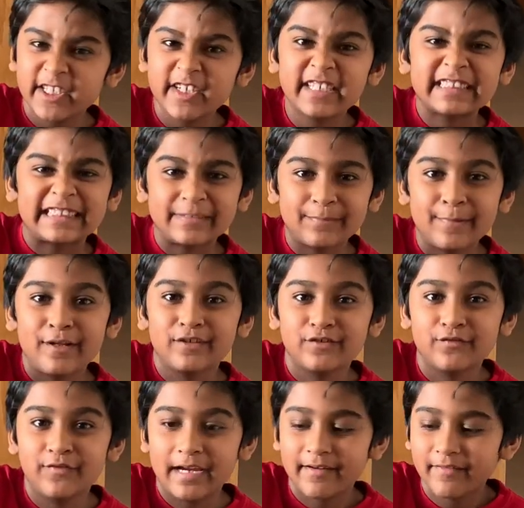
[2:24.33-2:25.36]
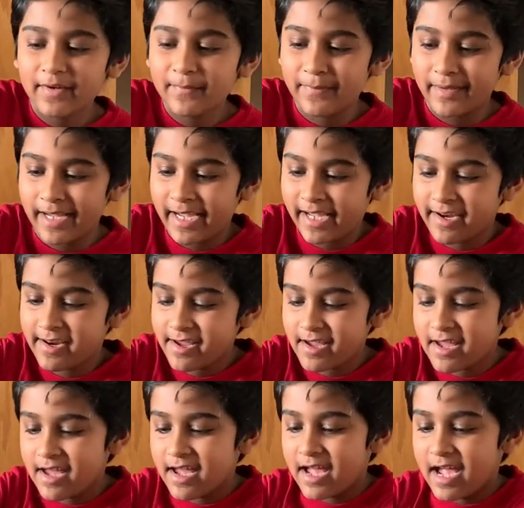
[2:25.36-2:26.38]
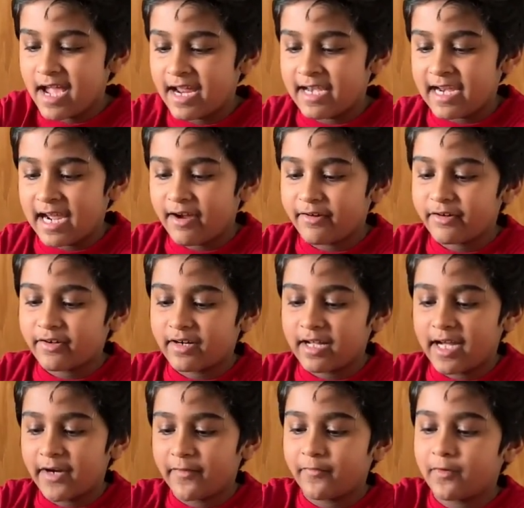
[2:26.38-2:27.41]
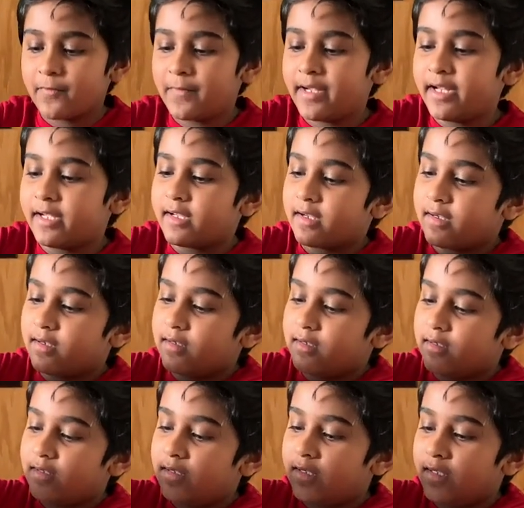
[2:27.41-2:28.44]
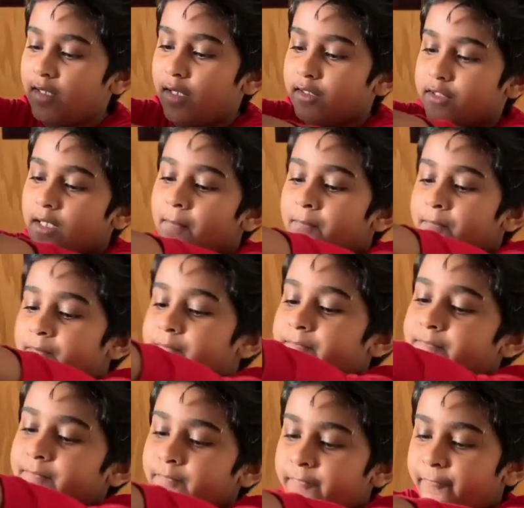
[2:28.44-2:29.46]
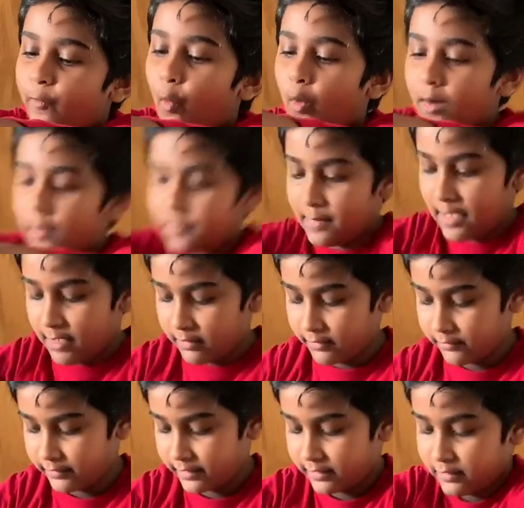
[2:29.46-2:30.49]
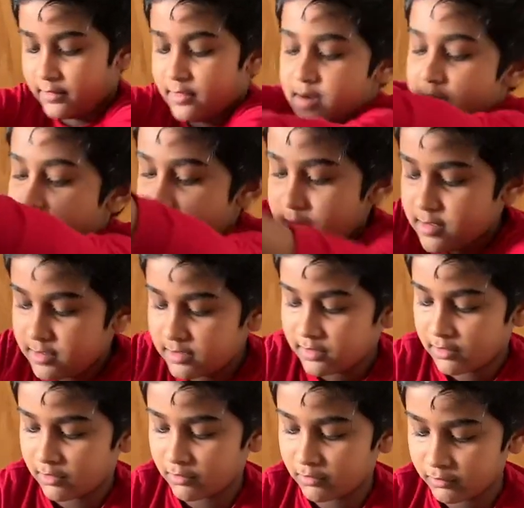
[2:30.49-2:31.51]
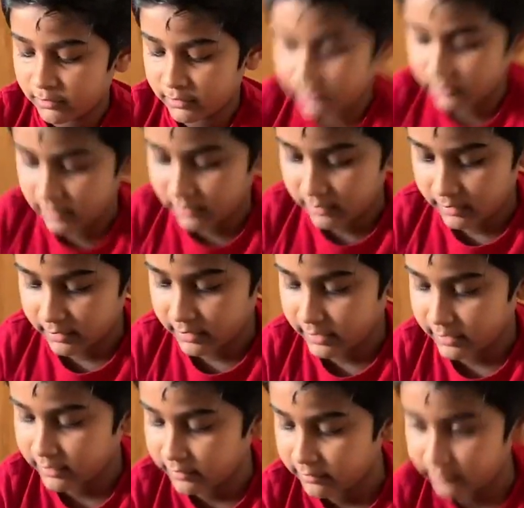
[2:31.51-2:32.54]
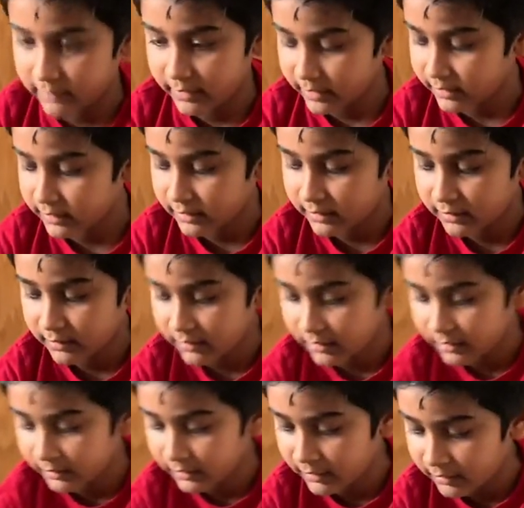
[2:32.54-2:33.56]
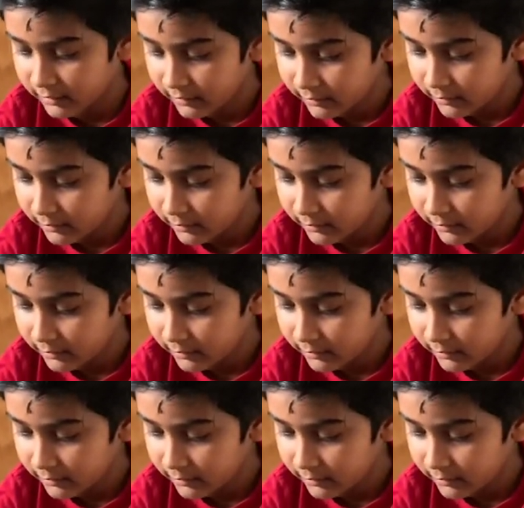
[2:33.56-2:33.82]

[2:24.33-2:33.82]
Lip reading: It smells very bad. And now you're gonna have to make some form out of it. So you're gonna need to do this, and then